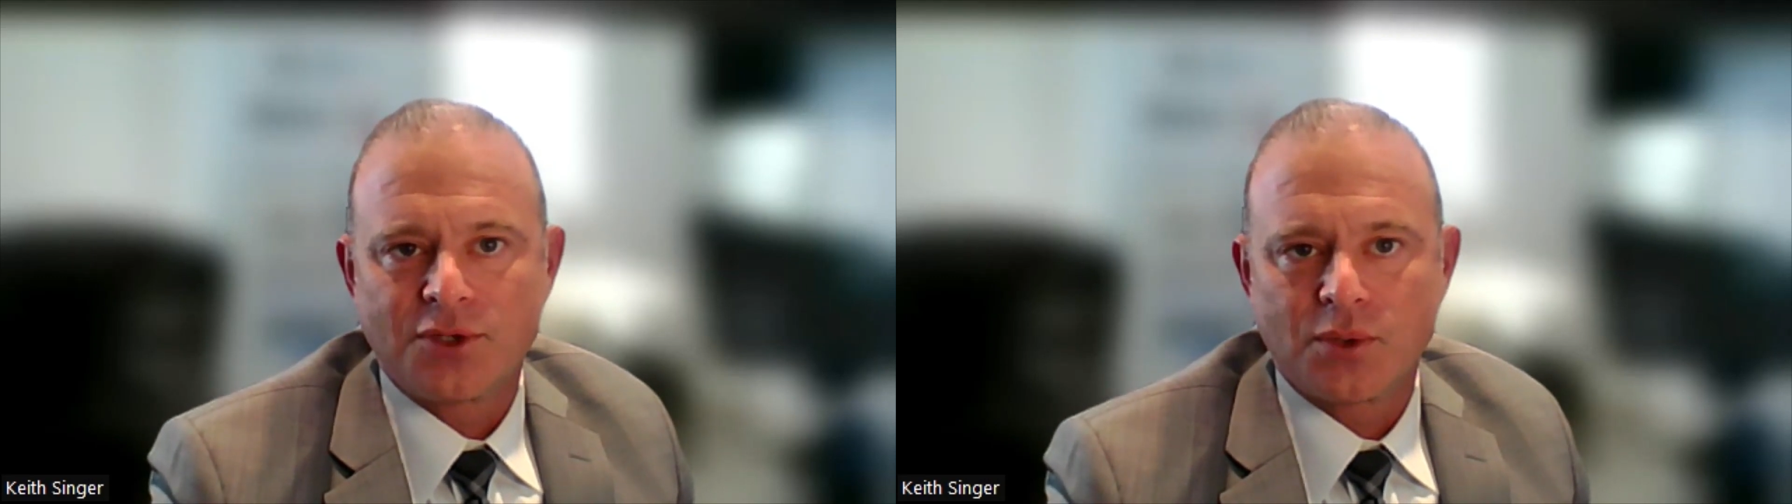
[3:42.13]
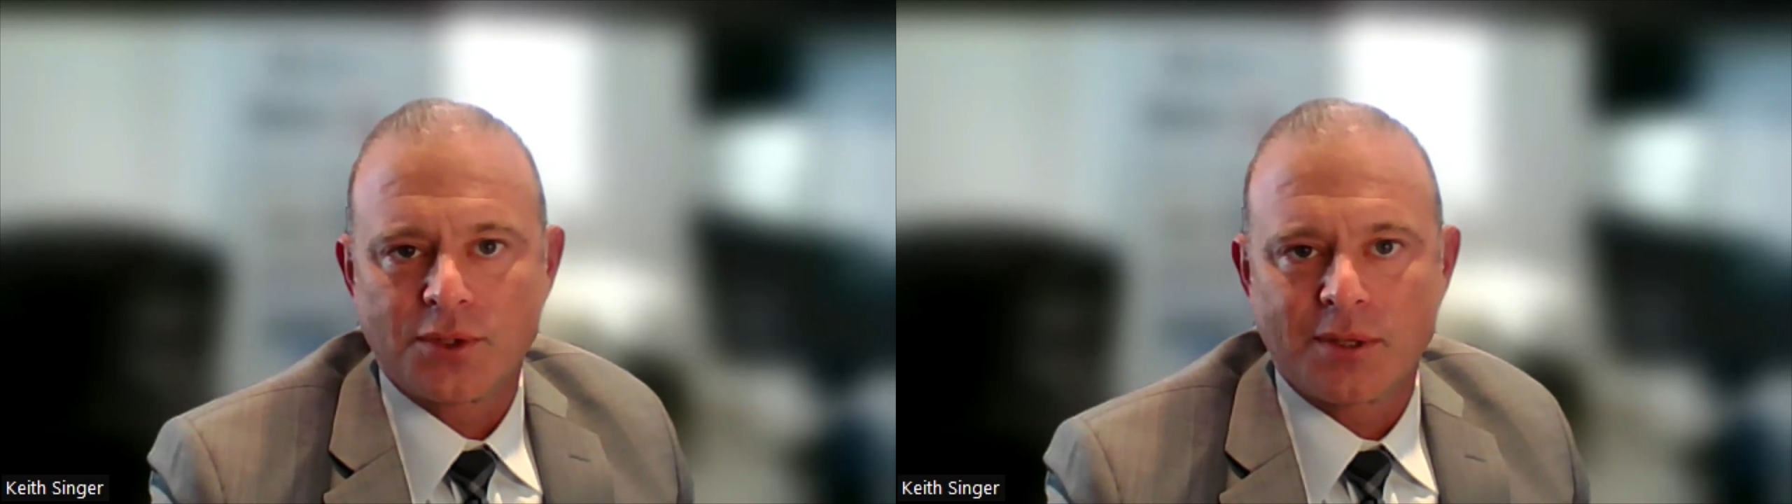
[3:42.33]

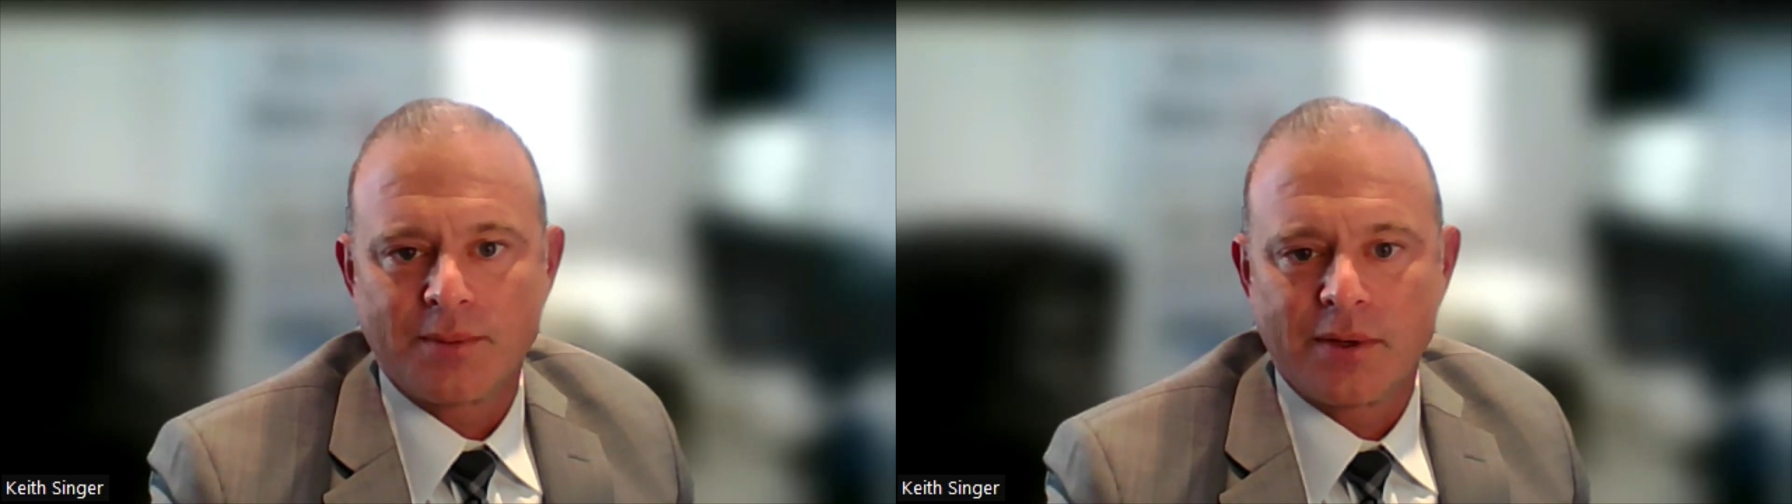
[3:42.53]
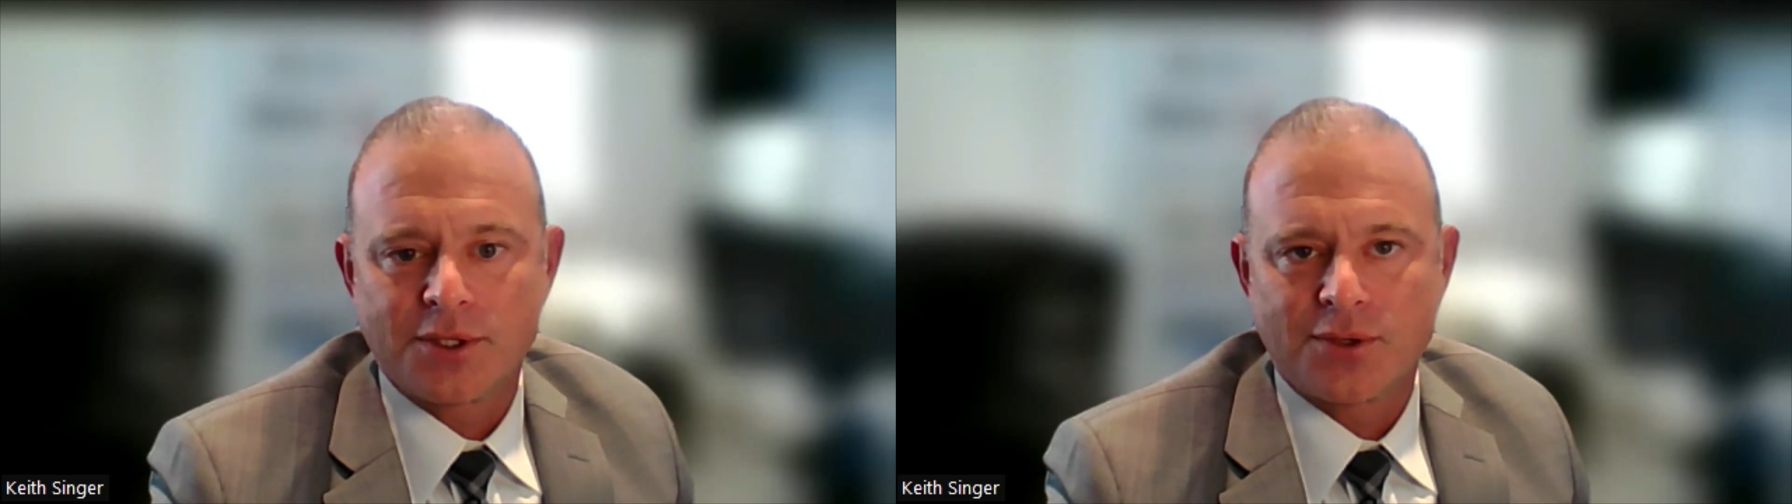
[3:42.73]

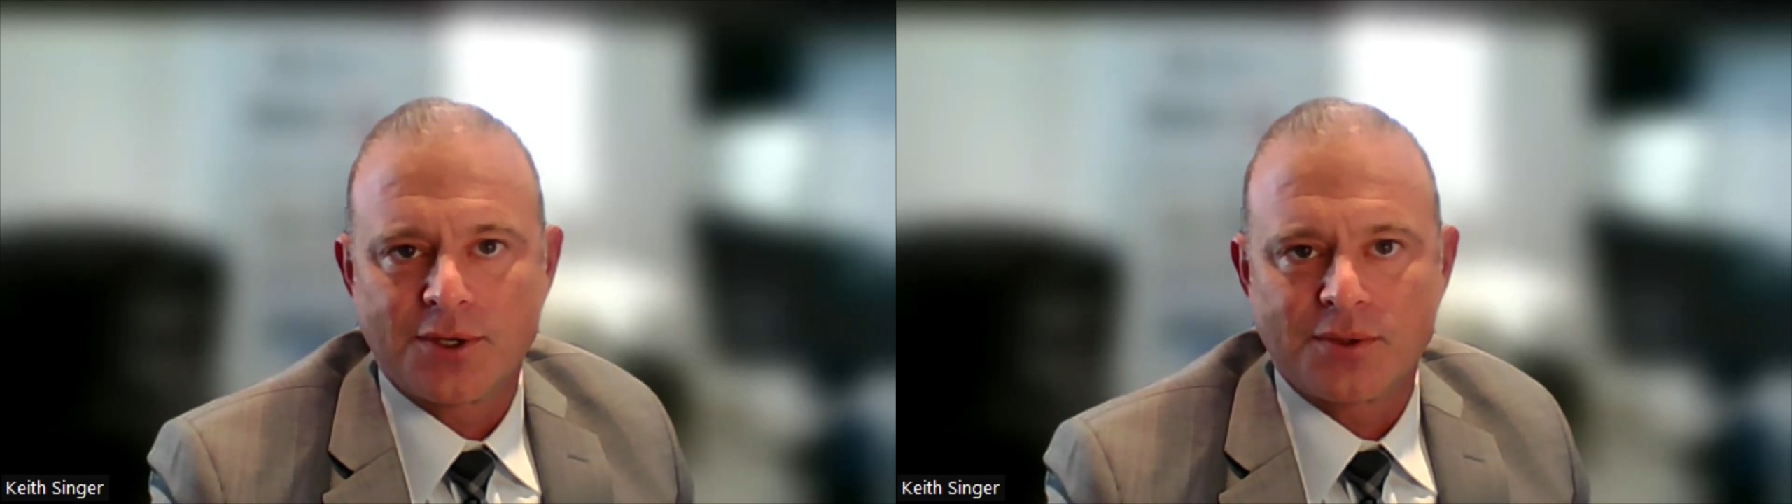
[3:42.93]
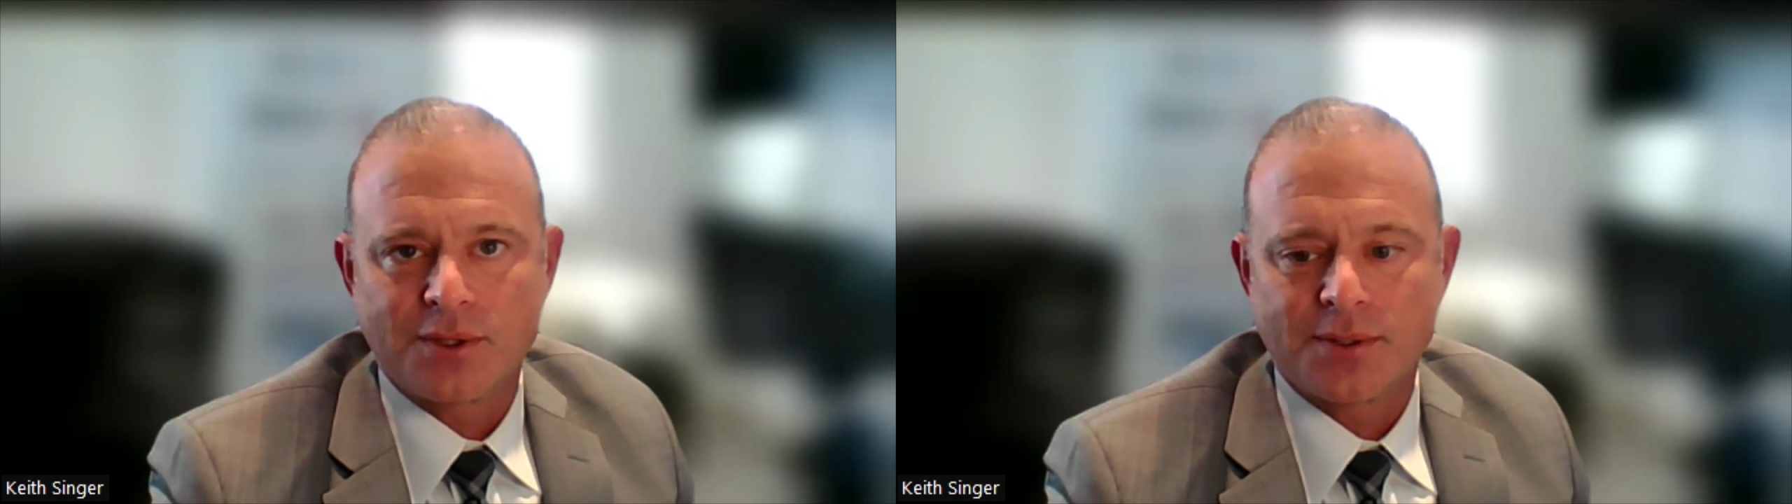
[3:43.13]
short-term US
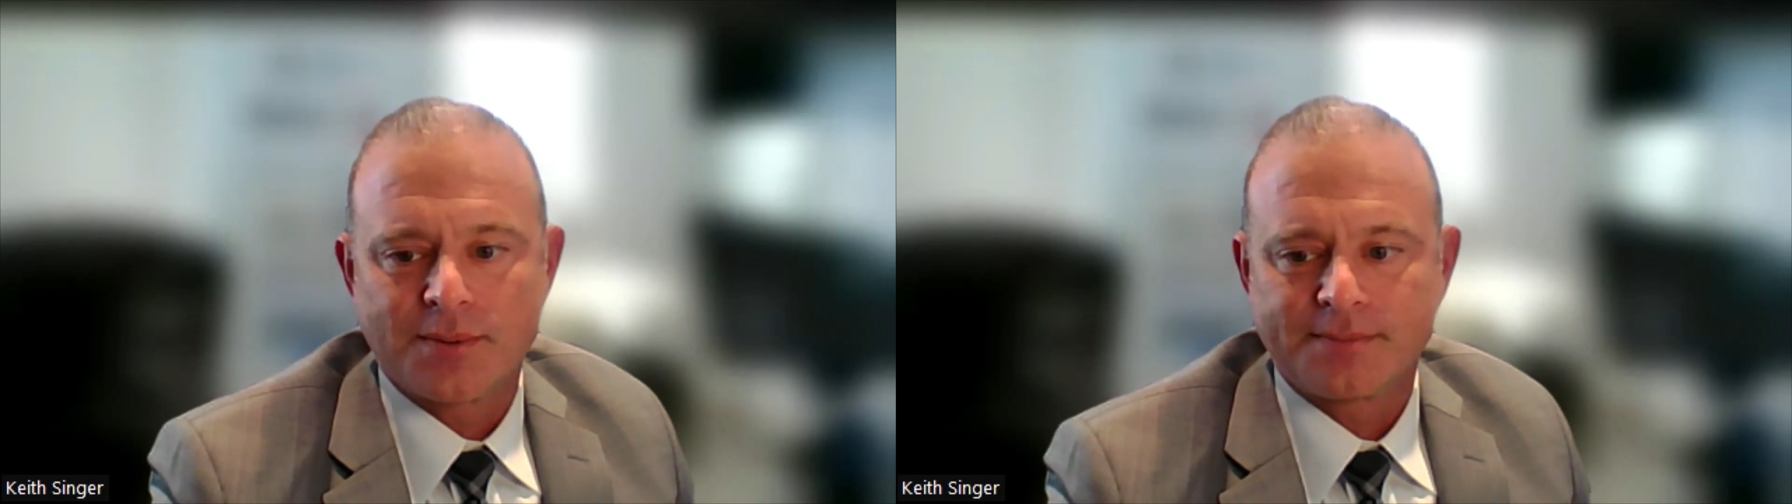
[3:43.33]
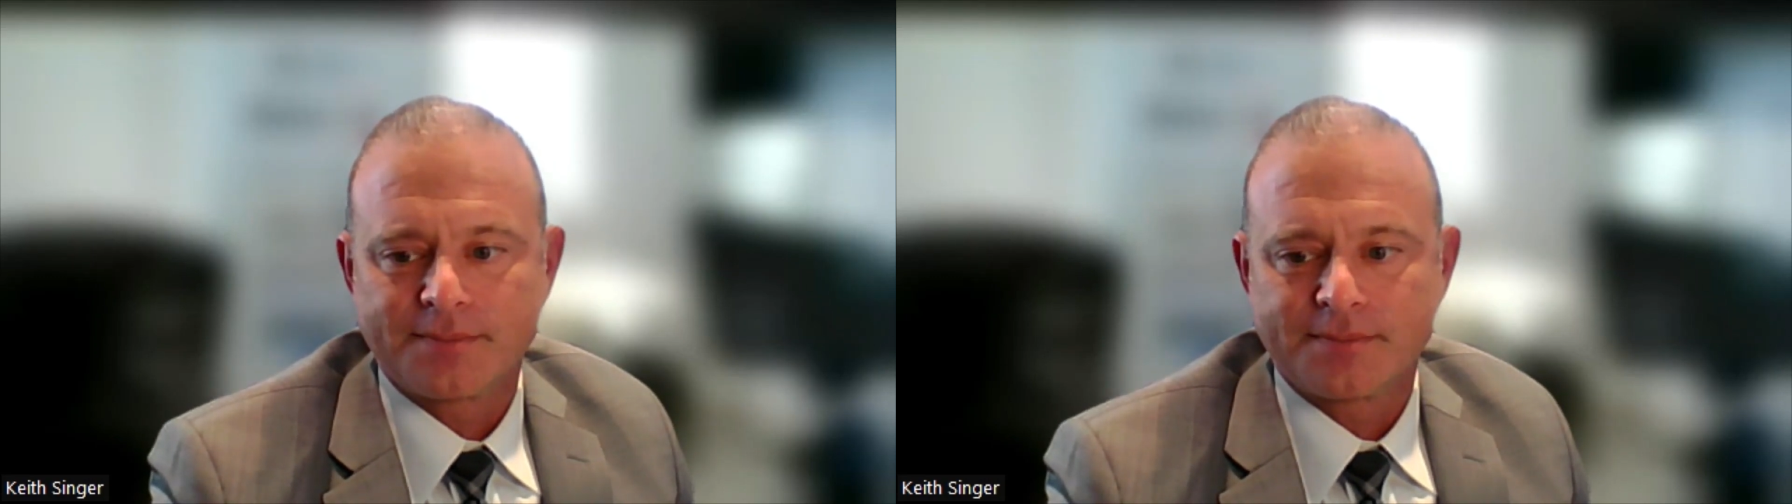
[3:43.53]
Treasuries.